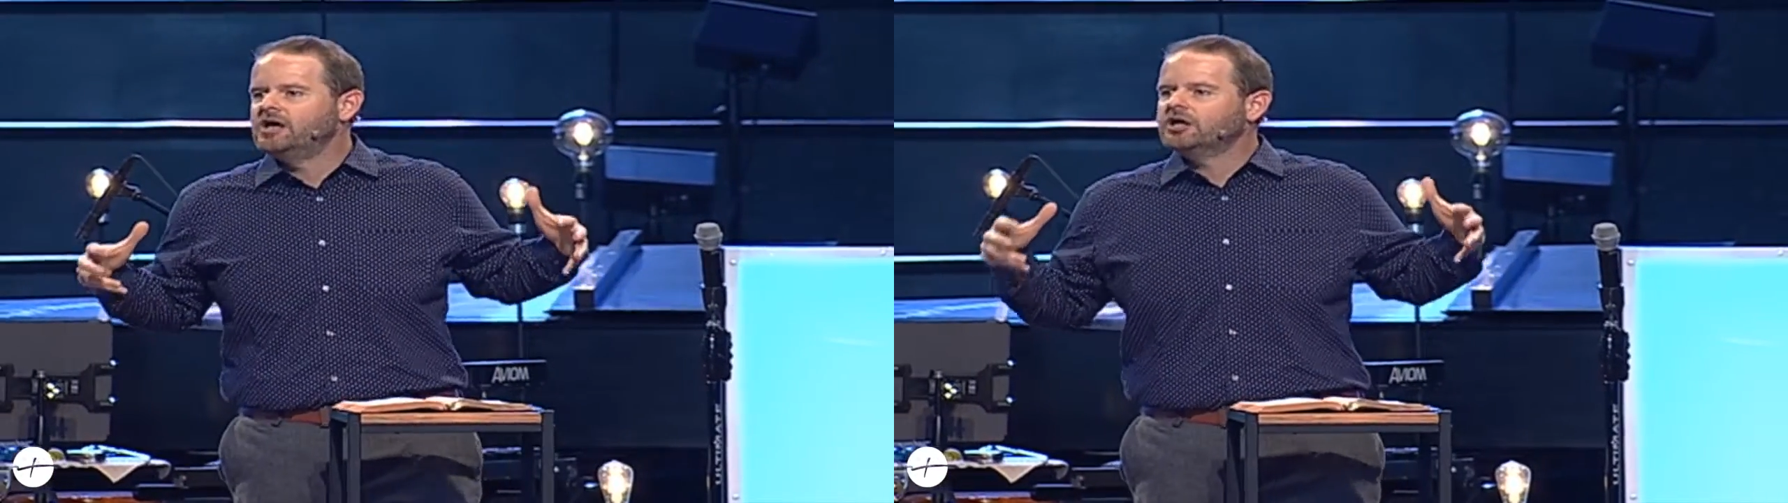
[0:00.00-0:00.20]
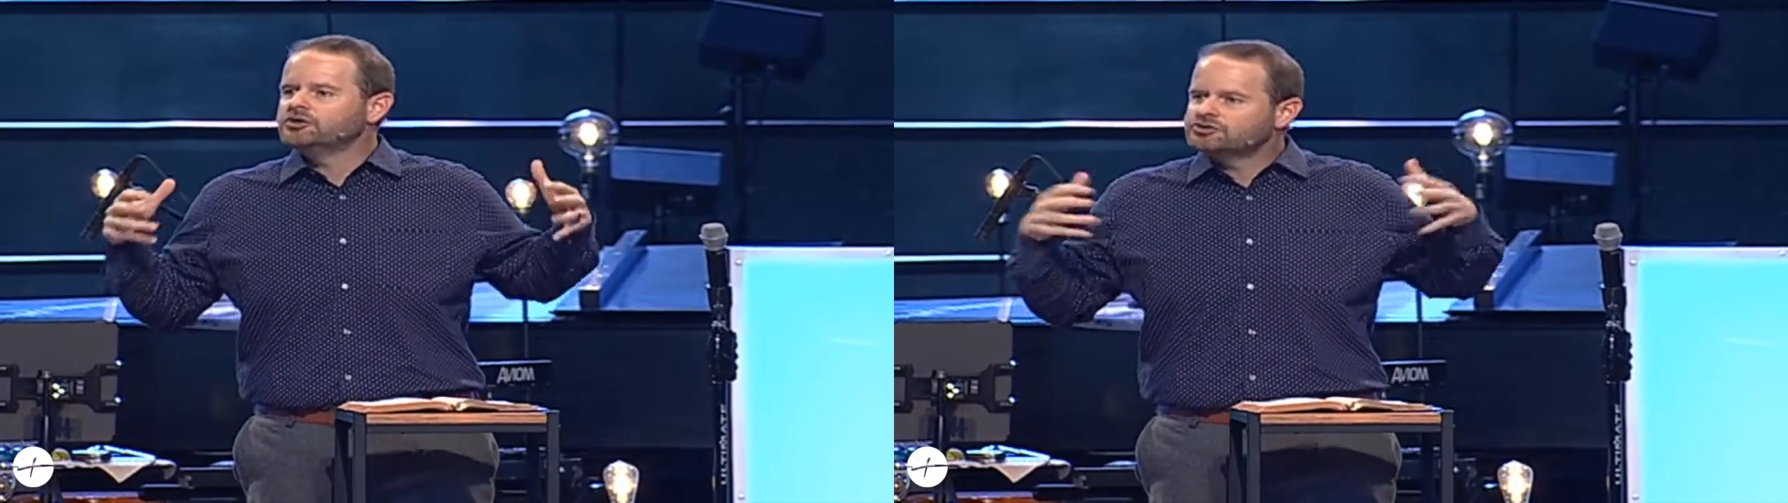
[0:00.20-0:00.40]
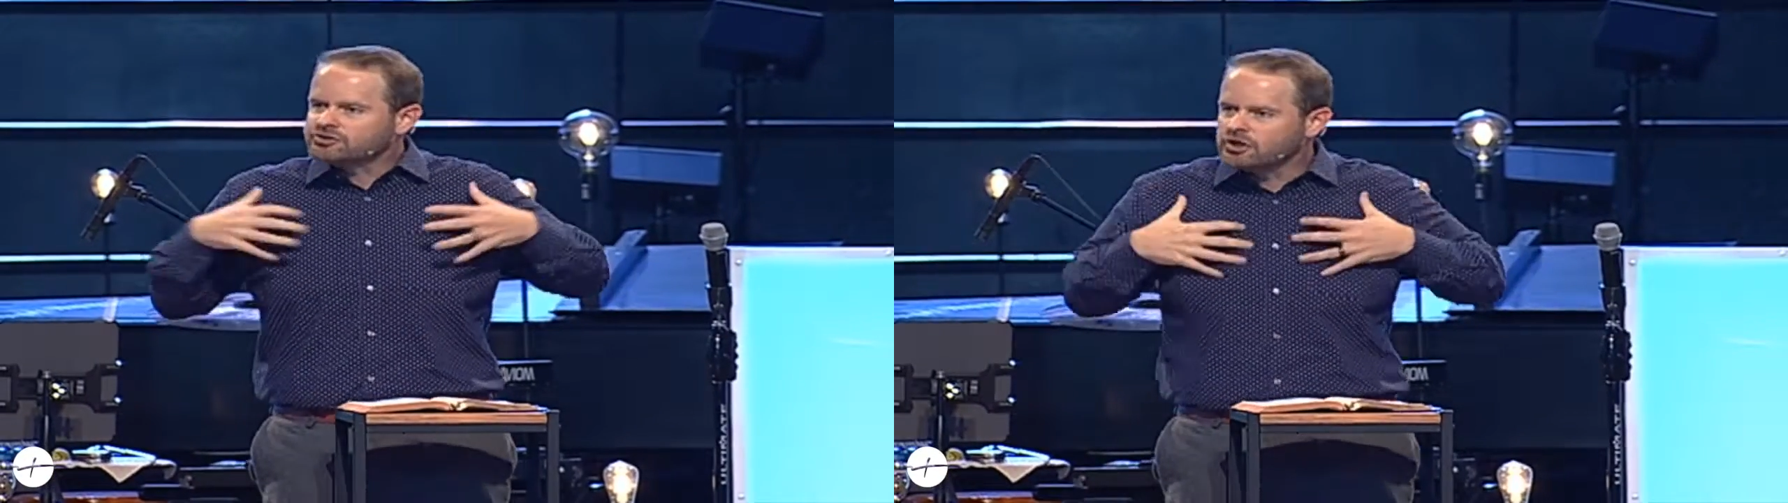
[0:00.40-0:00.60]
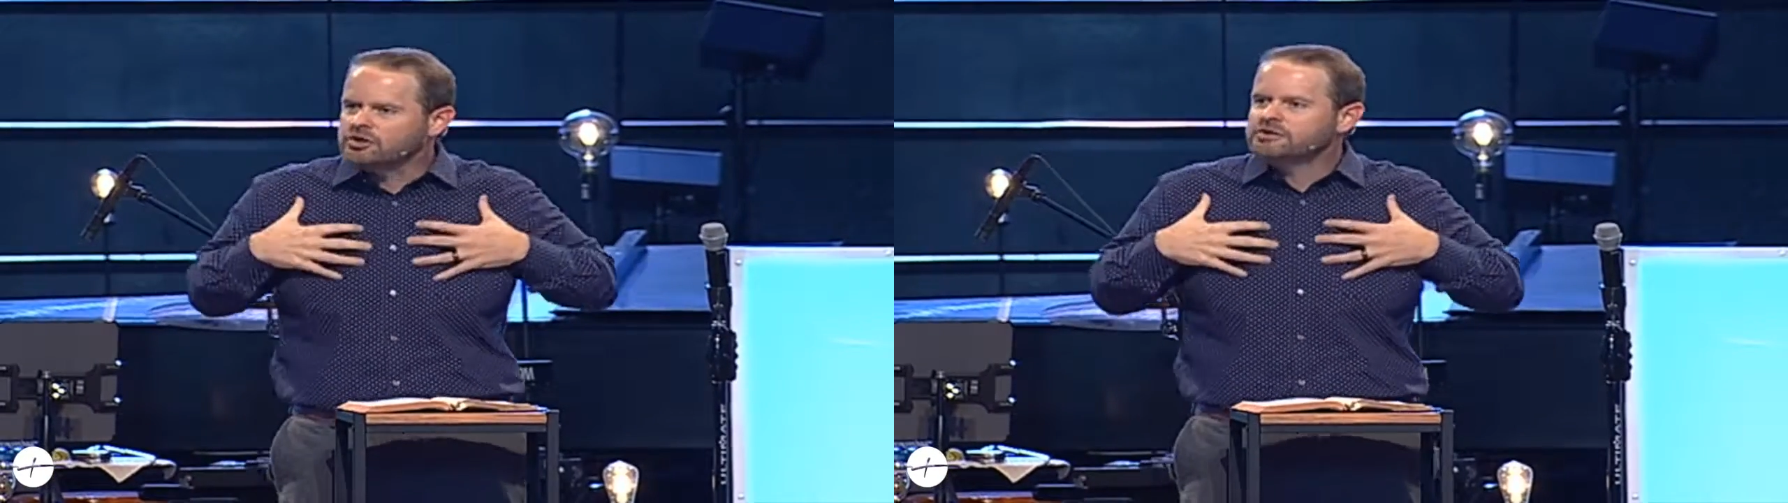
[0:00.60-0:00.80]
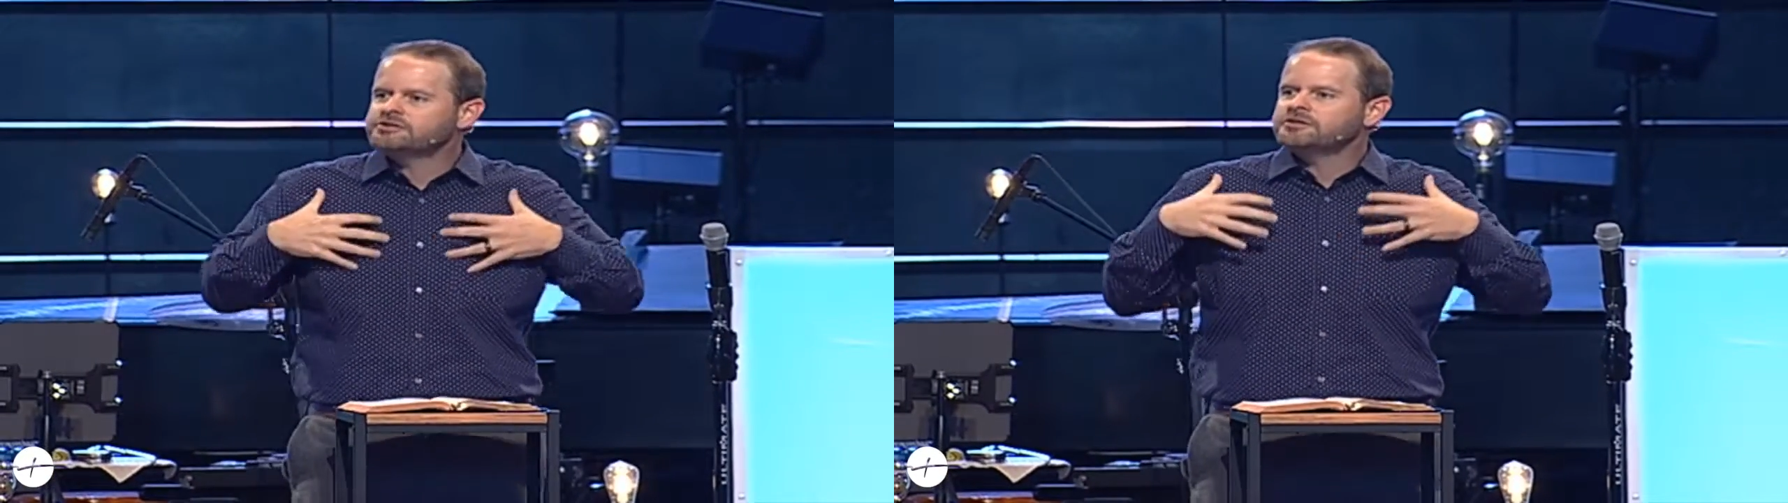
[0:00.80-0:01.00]

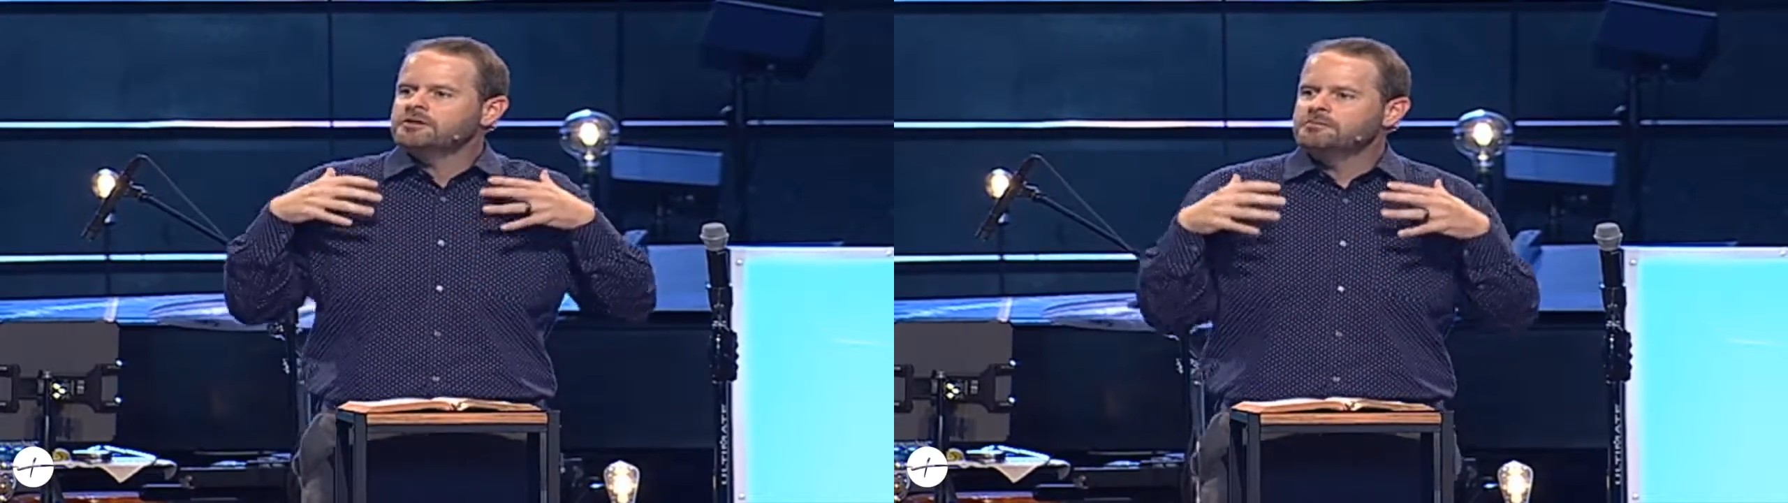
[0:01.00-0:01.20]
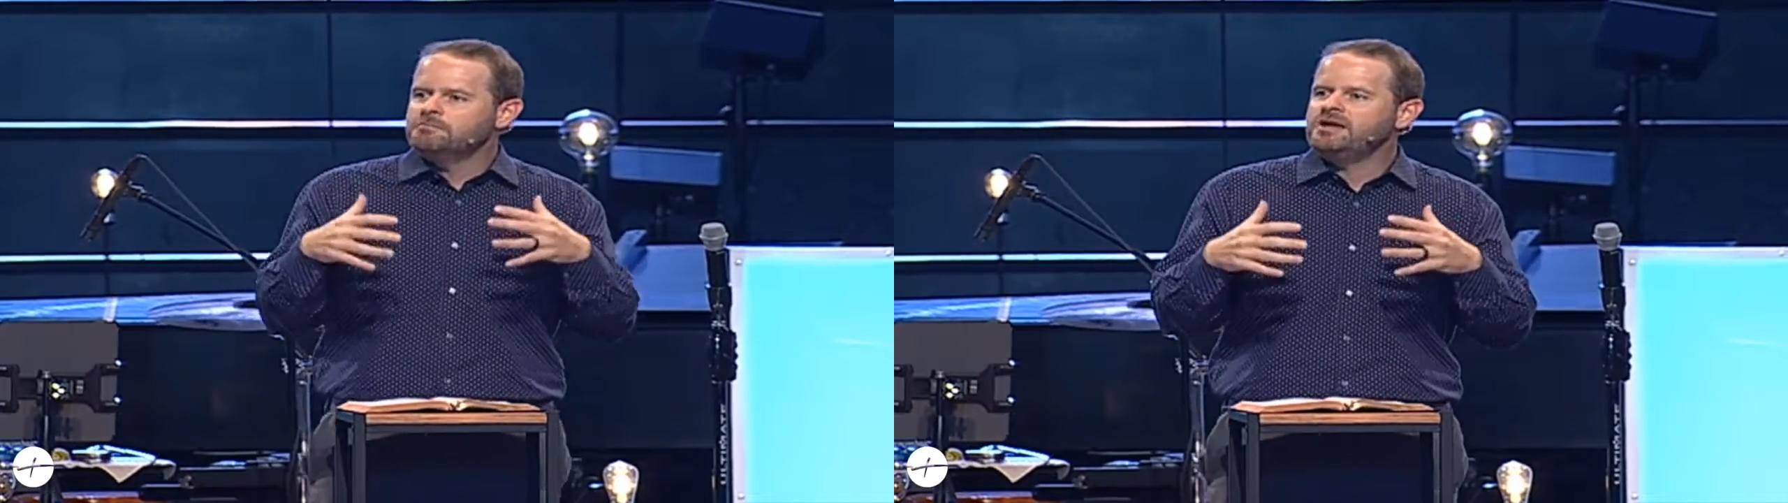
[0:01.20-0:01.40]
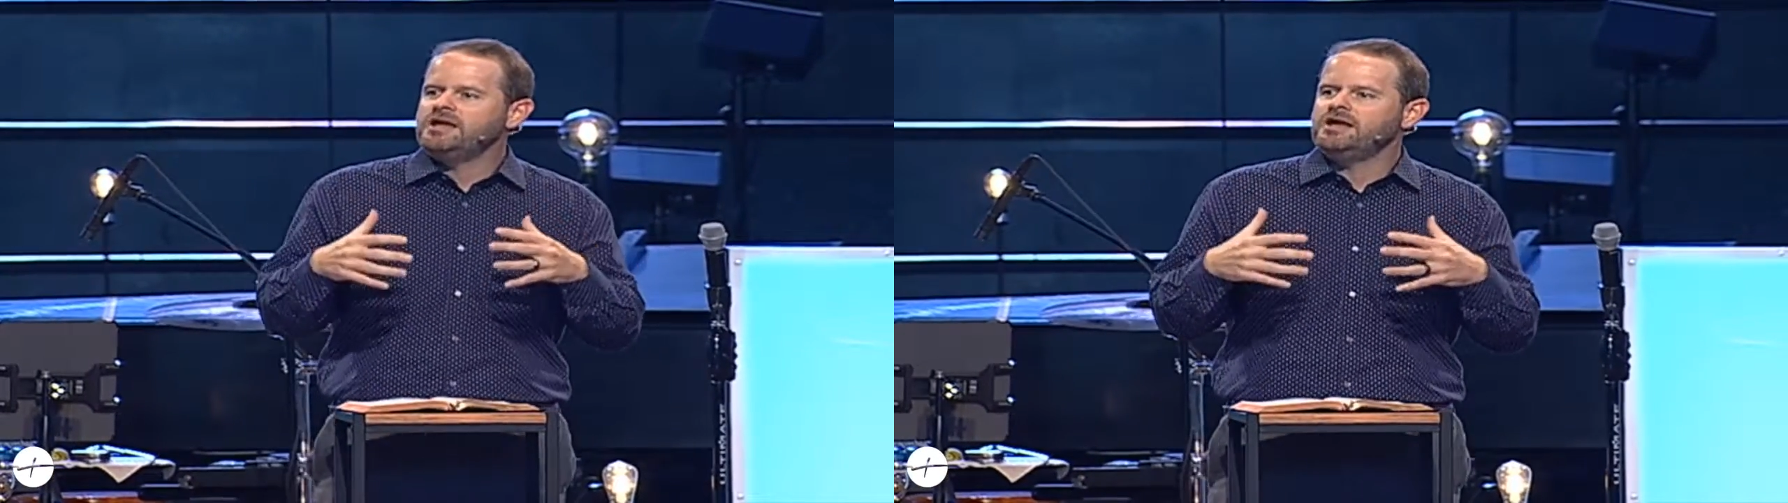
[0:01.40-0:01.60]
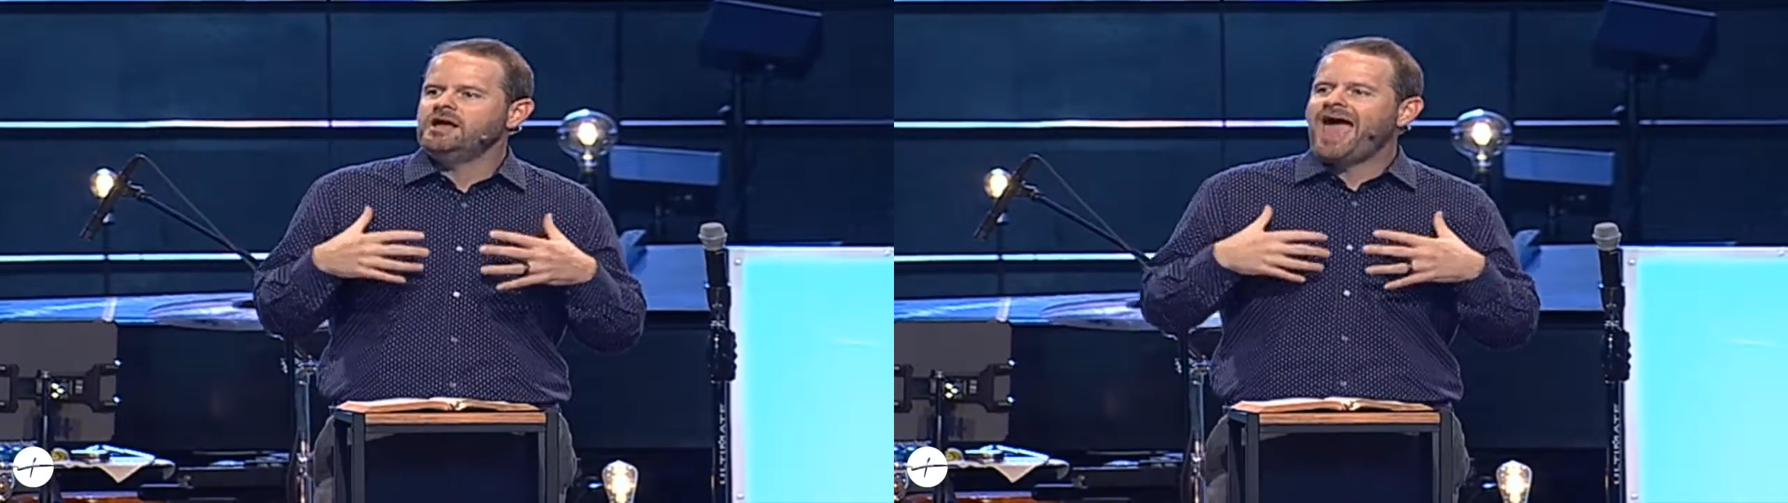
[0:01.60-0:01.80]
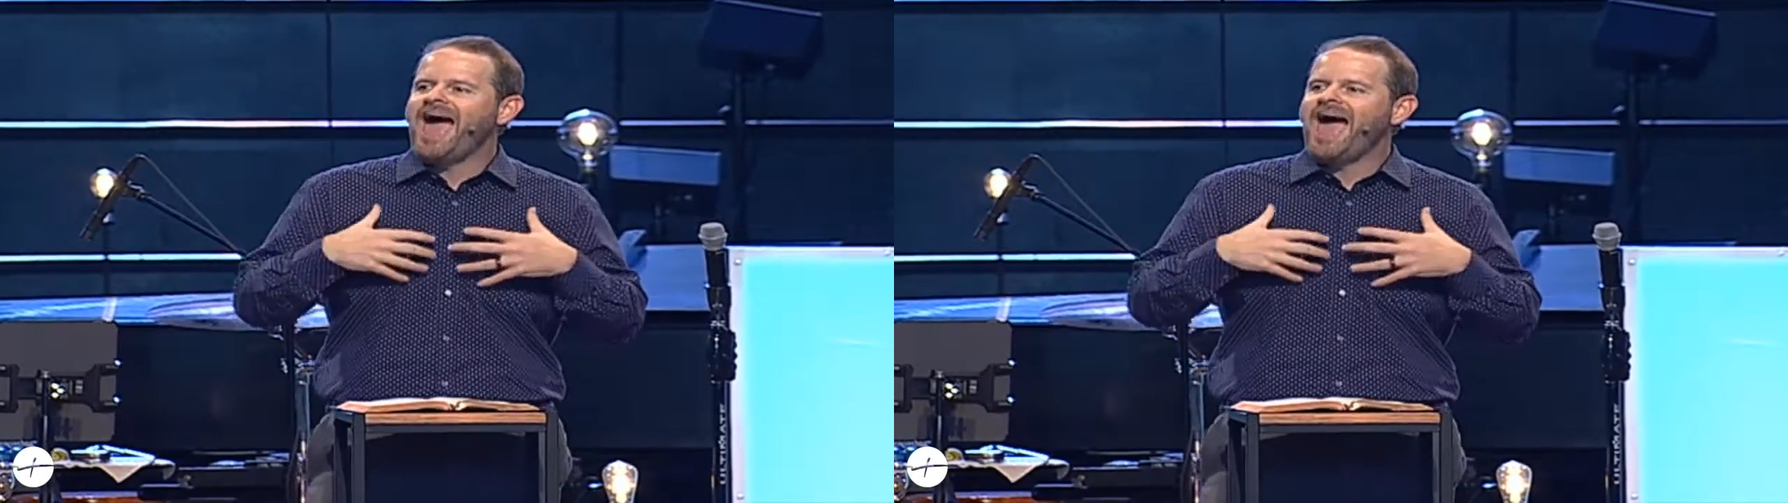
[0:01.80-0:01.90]
concerns me?